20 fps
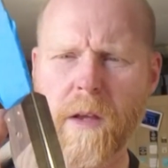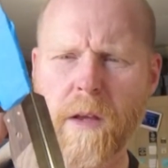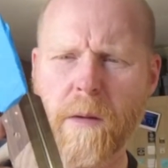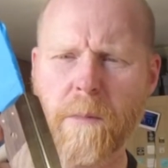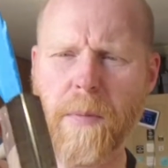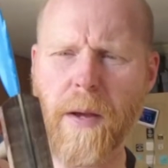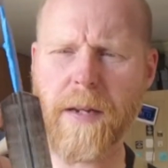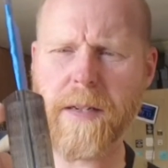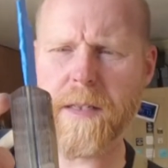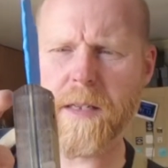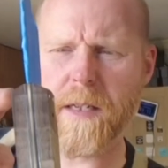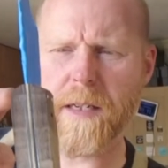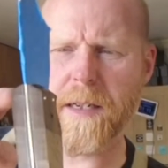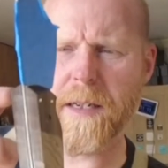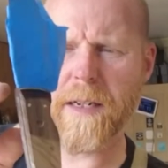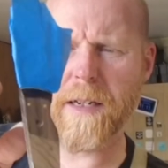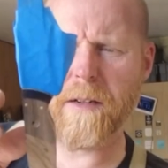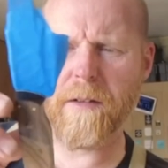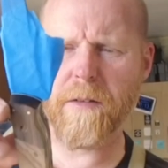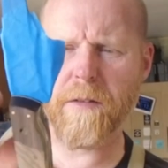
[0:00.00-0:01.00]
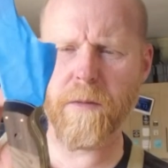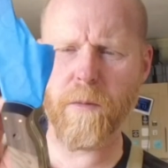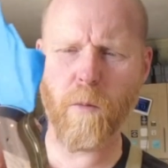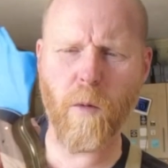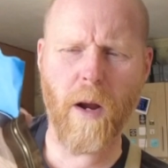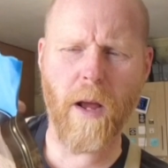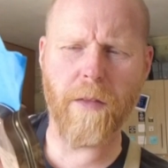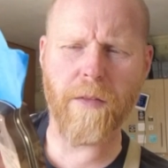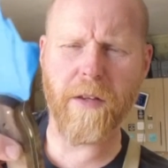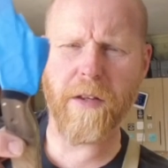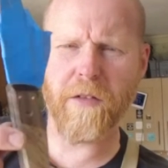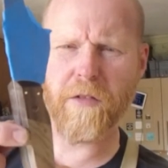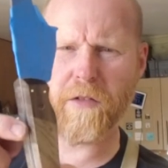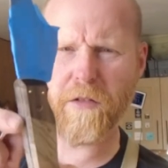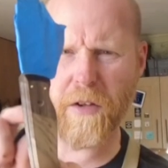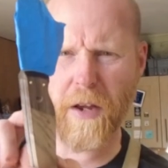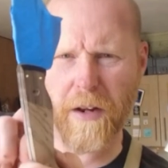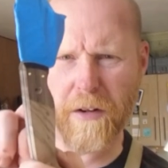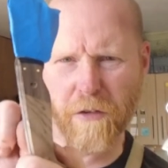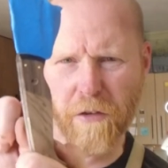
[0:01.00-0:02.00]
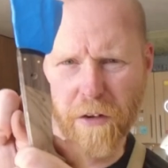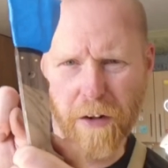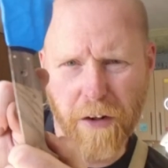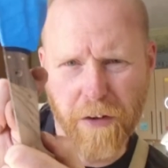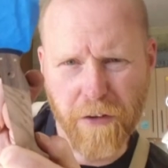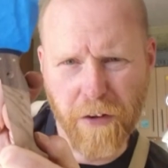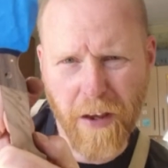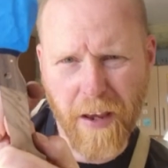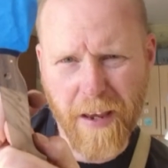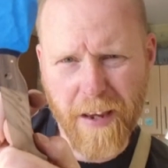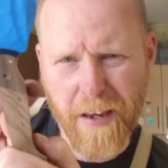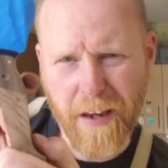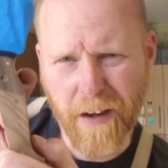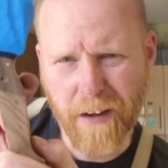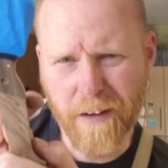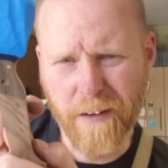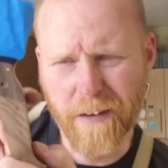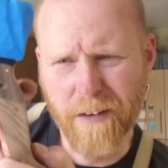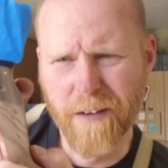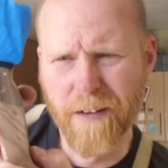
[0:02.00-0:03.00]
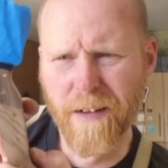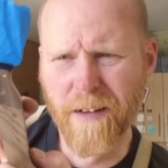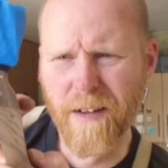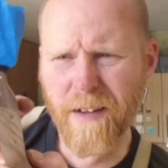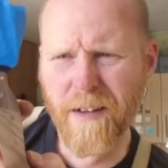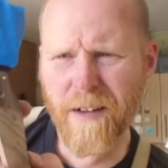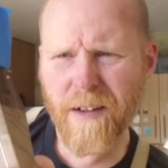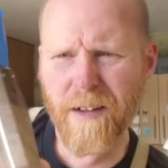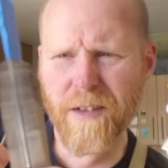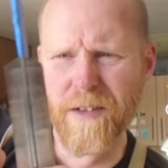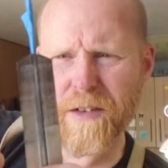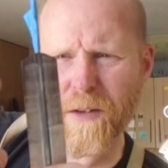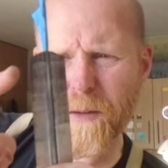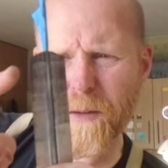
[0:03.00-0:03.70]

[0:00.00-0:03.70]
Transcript: basically where this section is here, so